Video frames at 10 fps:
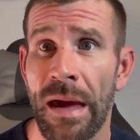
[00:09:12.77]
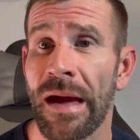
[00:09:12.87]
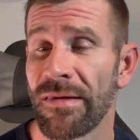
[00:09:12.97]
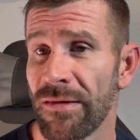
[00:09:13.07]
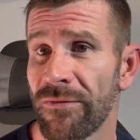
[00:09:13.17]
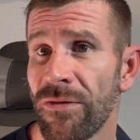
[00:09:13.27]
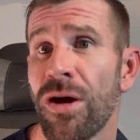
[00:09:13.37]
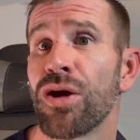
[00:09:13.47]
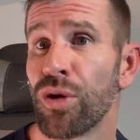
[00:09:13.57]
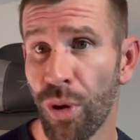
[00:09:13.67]
as if
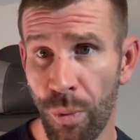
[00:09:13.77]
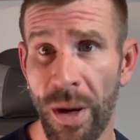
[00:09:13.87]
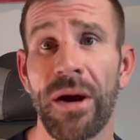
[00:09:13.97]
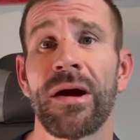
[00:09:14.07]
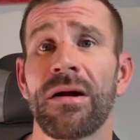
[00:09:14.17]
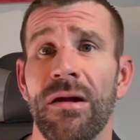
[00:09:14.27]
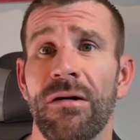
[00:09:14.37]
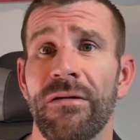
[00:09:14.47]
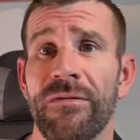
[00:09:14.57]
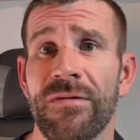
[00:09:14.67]
you're wearing
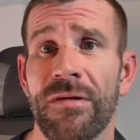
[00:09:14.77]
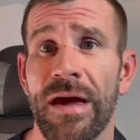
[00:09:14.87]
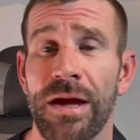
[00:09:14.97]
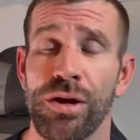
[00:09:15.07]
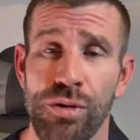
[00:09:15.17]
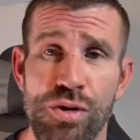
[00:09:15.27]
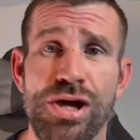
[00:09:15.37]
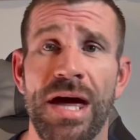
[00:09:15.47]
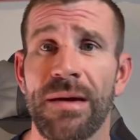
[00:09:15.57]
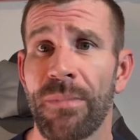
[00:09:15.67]
gloves and you
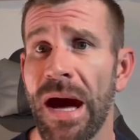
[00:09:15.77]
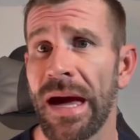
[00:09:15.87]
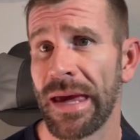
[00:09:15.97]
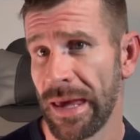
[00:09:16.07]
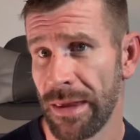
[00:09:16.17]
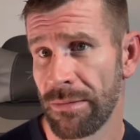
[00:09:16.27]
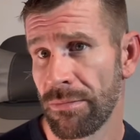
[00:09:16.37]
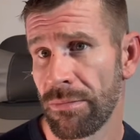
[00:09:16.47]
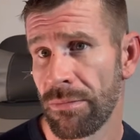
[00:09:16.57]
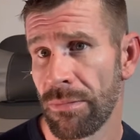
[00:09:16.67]
shake my hand
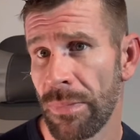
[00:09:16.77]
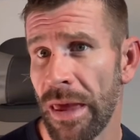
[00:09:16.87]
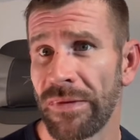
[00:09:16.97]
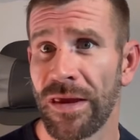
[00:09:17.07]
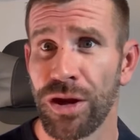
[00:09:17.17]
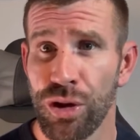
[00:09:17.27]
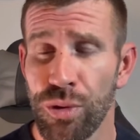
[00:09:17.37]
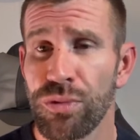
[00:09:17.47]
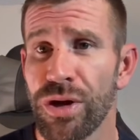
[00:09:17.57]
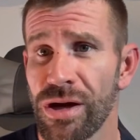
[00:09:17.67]
and then
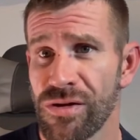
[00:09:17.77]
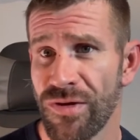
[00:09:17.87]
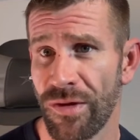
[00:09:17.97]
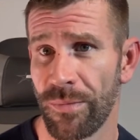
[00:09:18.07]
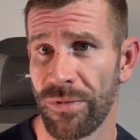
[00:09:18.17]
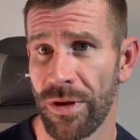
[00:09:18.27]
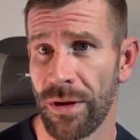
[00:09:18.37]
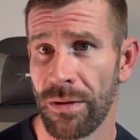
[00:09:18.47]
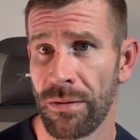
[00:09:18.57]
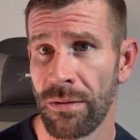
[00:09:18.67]
you touch
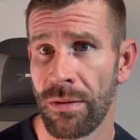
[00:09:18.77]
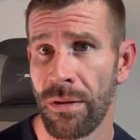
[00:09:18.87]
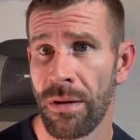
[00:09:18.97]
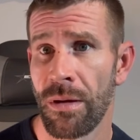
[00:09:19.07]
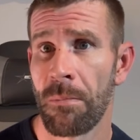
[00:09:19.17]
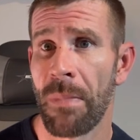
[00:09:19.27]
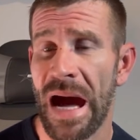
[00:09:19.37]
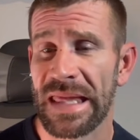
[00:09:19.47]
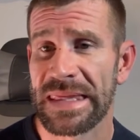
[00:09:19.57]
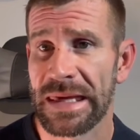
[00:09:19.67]
something.
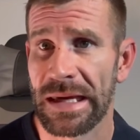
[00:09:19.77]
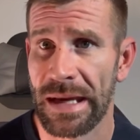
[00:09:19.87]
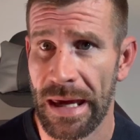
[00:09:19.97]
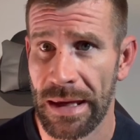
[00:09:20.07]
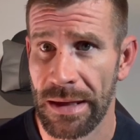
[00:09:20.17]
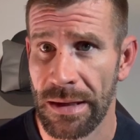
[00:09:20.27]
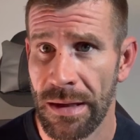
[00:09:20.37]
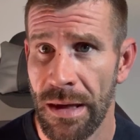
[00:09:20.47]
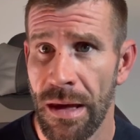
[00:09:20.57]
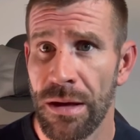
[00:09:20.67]
My DNA
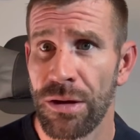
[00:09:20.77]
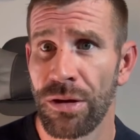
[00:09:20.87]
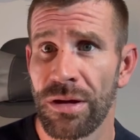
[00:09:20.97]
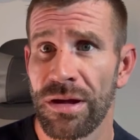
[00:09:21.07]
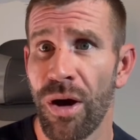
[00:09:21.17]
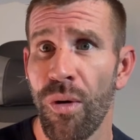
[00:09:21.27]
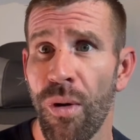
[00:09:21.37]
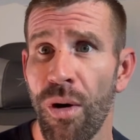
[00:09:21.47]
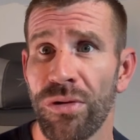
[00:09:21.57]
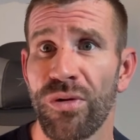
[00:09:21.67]
could go
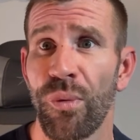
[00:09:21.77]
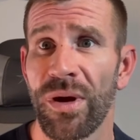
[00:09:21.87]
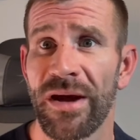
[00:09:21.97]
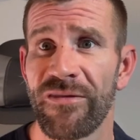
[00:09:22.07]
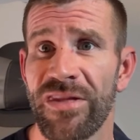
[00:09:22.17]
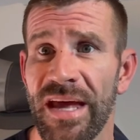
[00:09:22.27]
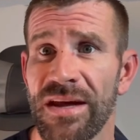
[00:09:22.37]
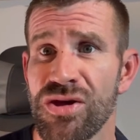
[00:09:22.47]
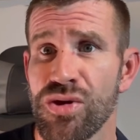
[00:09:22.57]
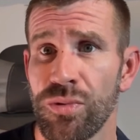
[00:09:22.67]
onto whatever that
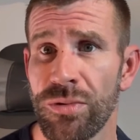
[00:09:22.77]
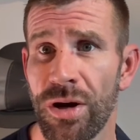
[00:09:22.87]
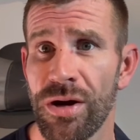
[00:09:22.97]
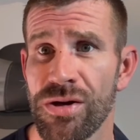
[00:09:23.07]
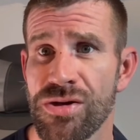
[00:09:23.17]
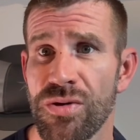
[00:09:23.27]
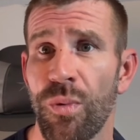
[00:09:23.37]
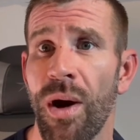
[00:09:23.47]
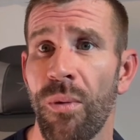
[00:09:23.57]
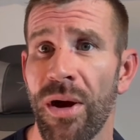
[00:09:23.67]
is you touched
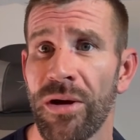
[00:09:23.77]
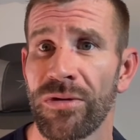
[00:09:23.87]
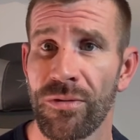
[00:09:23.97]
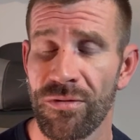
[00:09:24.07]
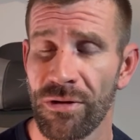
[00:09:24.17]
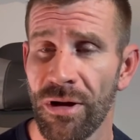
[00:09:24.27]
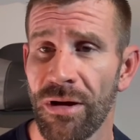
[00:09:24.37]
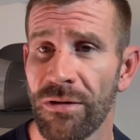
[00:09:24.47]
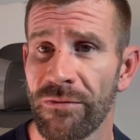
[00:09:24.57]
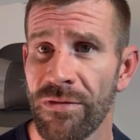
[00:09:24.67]
while wearing those
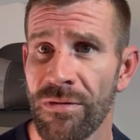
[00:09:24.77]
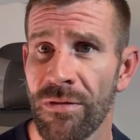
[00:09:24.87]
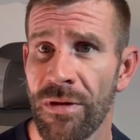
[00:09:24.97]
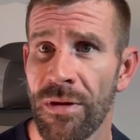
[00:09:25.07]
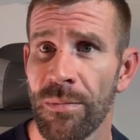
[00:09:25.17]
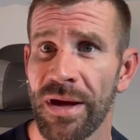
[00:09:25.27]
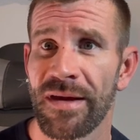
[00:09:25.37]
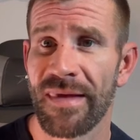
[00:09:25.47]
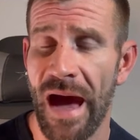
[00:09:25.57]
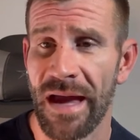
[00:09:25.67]
gloves
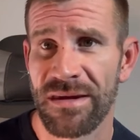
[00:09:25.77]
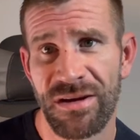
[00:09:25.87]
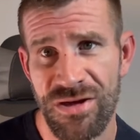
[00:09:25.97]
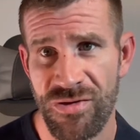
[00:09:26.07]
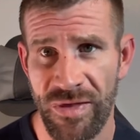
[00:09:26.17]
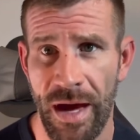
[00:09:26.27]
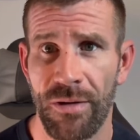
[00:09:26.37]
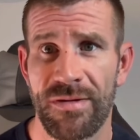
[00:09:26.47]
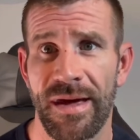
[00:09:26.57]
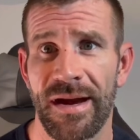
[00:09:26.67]
because I touched the
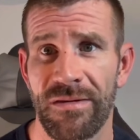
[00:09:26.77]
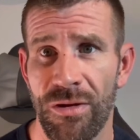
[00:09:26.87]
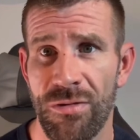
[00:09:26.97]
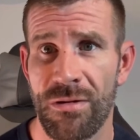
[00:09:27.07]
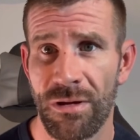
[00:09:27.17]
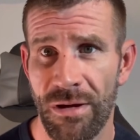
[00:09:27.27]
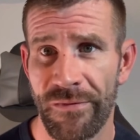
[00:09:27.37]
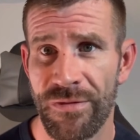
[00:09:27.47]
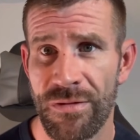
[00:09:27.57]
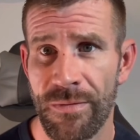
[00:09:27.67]
outside of those
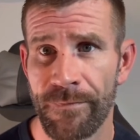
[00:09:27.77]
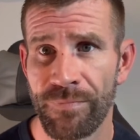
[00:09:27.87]
gloves.